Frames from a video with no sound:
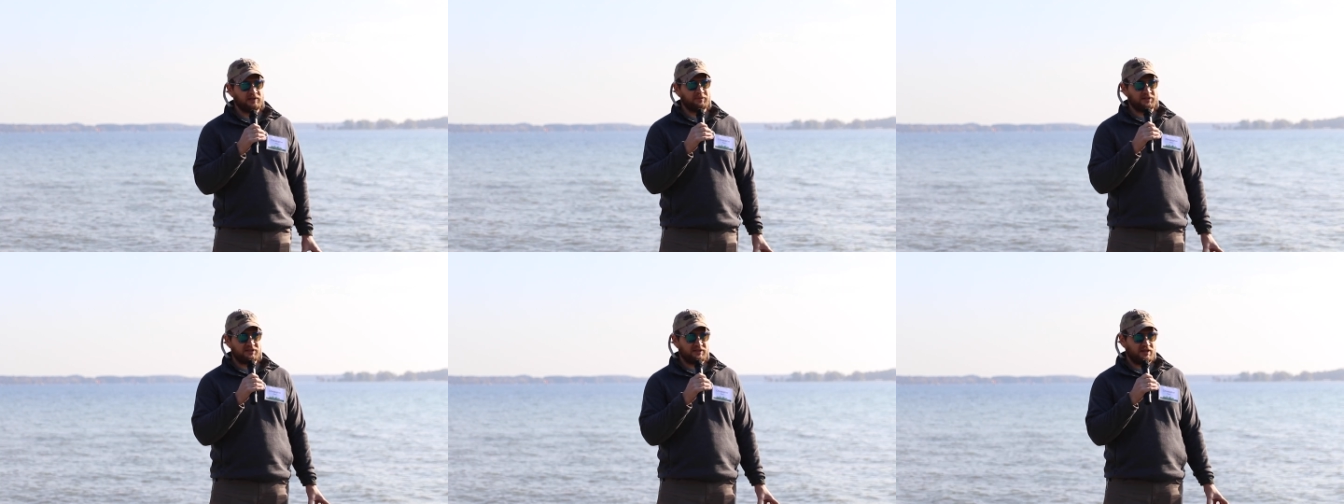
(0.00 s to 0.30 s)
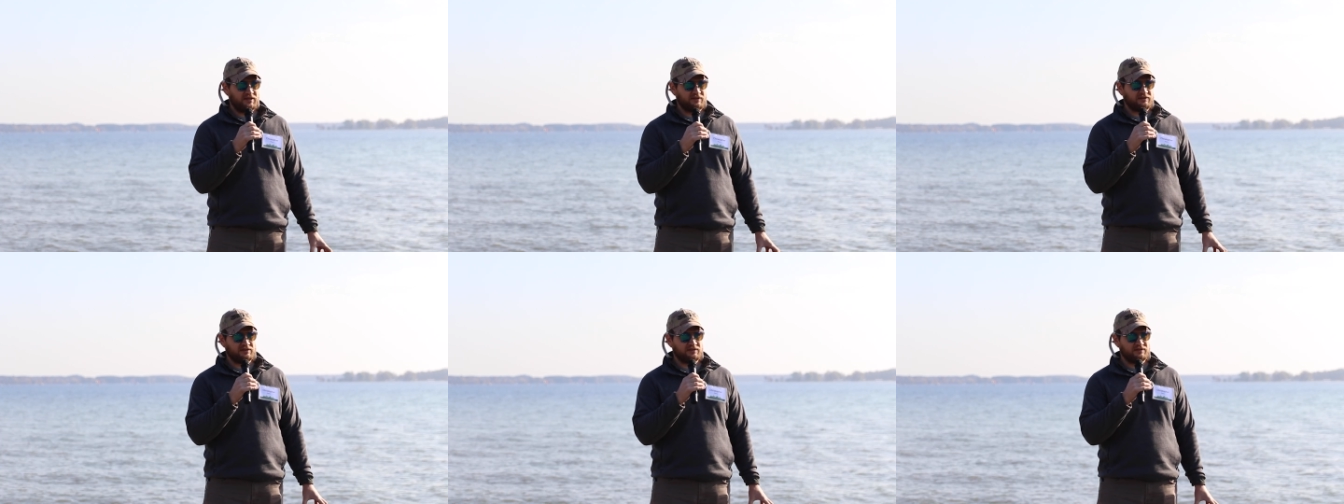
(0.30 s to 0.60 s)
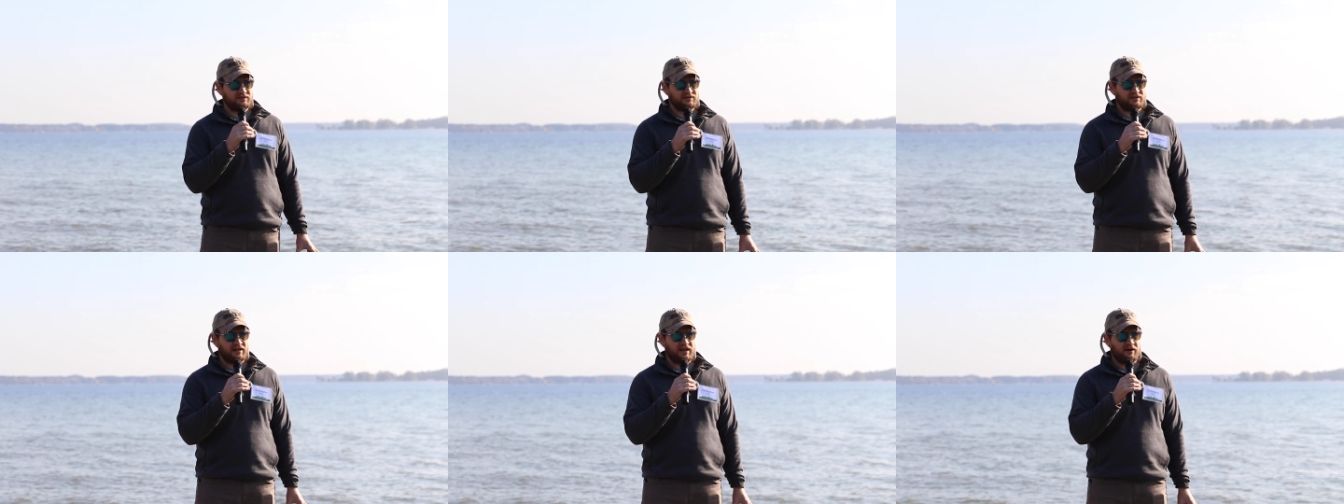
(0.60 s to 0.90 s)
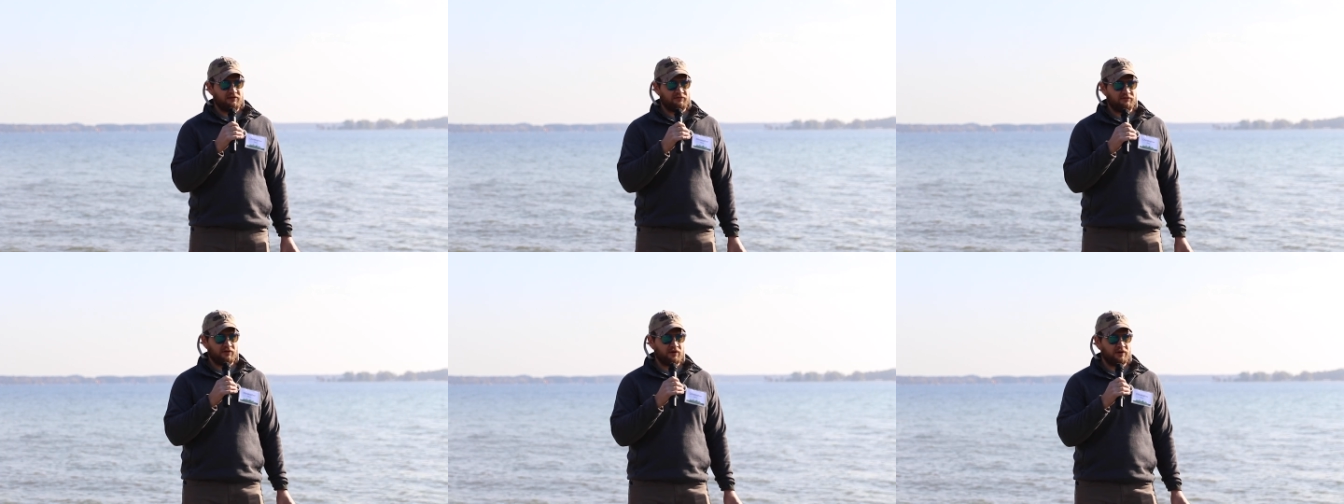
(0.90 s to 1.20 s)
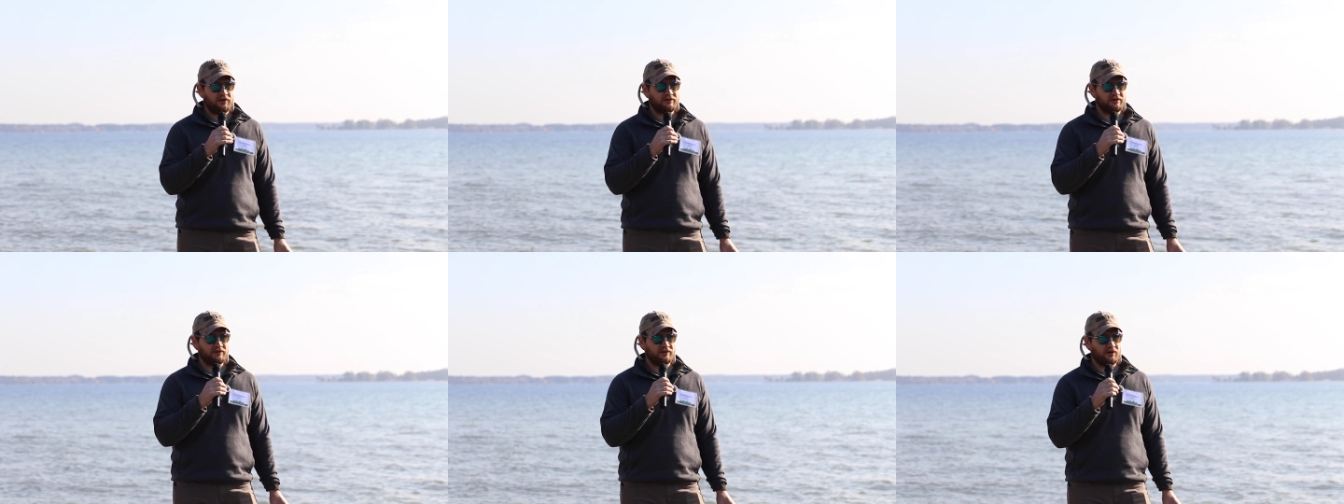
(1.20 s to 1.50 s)
limitations to how
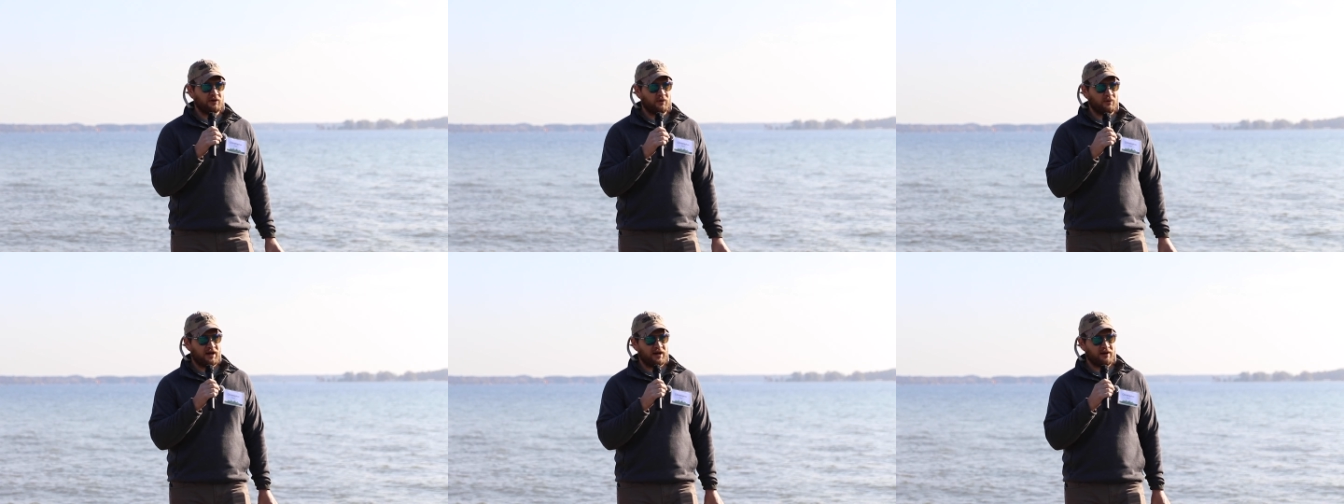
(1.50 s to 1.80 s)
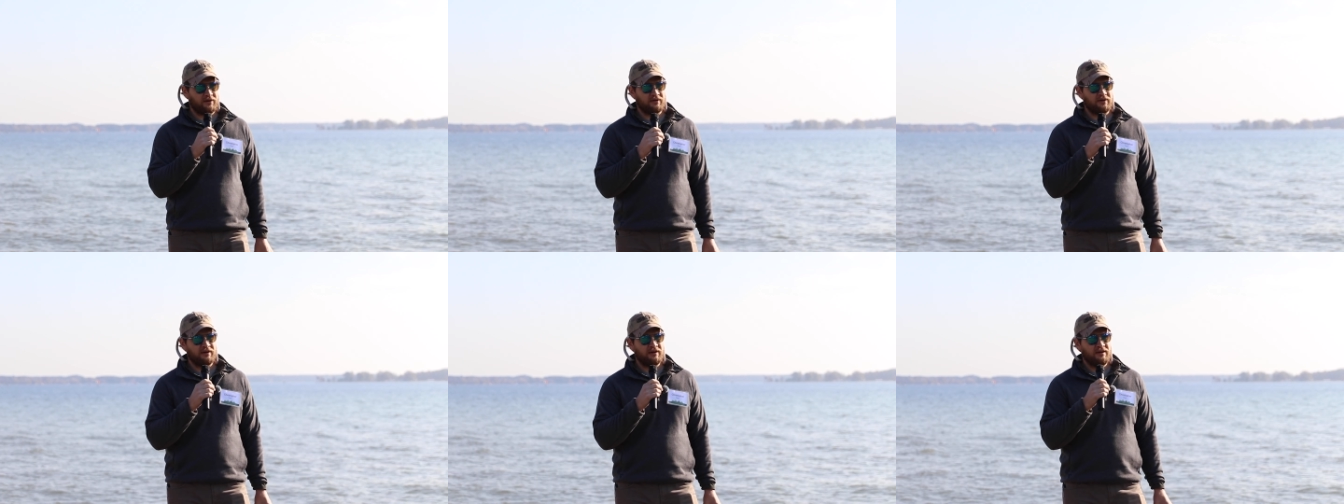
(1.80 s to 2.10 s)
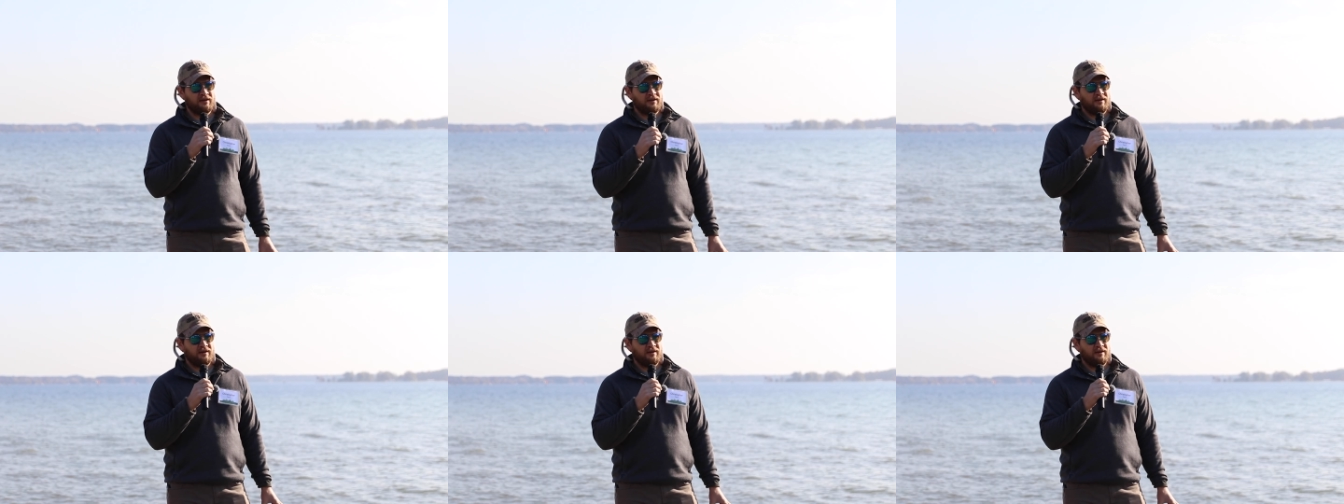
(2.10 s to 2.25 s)
far you can go out,